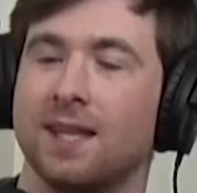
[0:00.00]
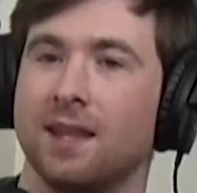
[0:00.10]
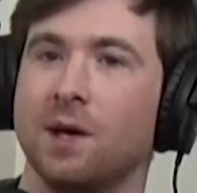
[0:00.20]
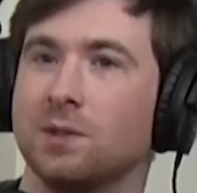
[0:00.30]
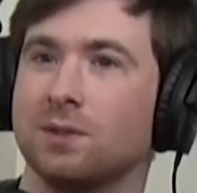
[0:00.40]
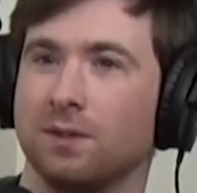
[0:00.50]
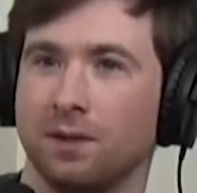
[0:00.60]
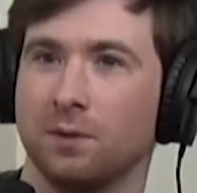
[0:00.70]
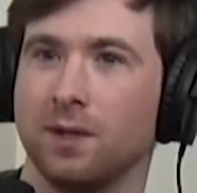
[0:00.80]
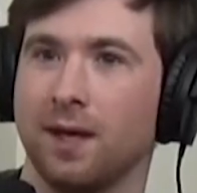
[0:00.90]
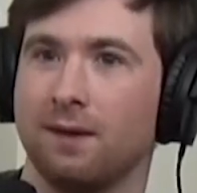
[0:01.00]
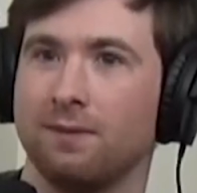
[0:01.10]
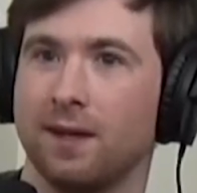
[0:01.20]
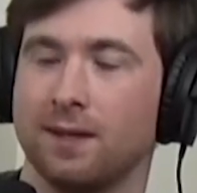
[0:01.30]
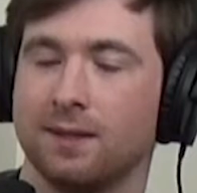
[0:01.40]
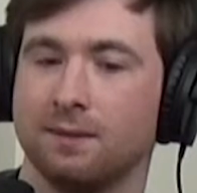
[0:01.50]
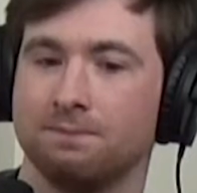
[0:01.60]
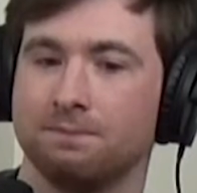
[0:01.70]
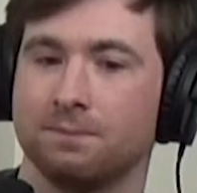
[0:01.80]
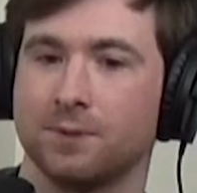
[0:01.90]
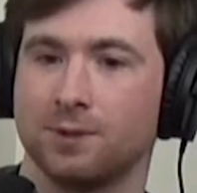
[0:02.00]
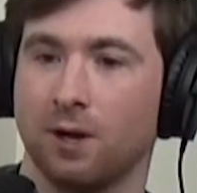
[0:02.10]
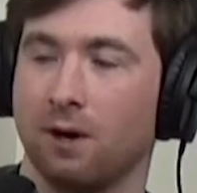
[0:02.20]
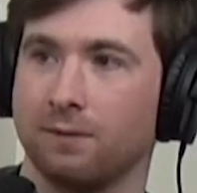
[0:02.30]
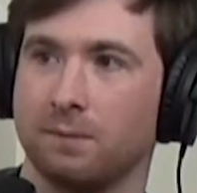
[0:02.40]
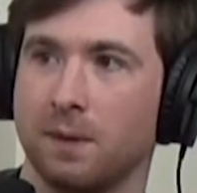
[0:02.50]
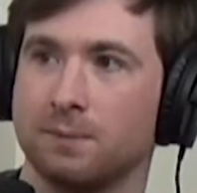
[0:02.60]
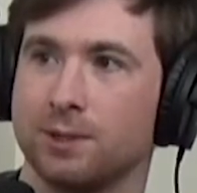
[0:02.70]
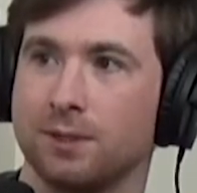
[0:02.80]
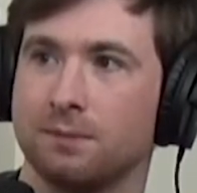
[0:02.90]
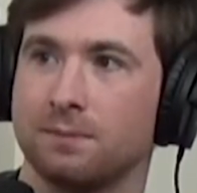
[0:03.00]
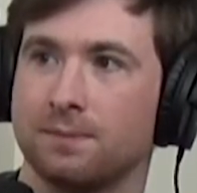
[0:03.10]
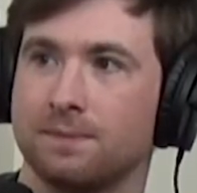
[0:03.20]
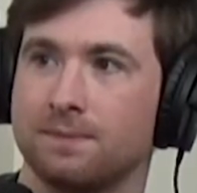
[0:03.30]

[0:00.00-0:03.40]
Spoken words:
They also don't they have that coffee membership?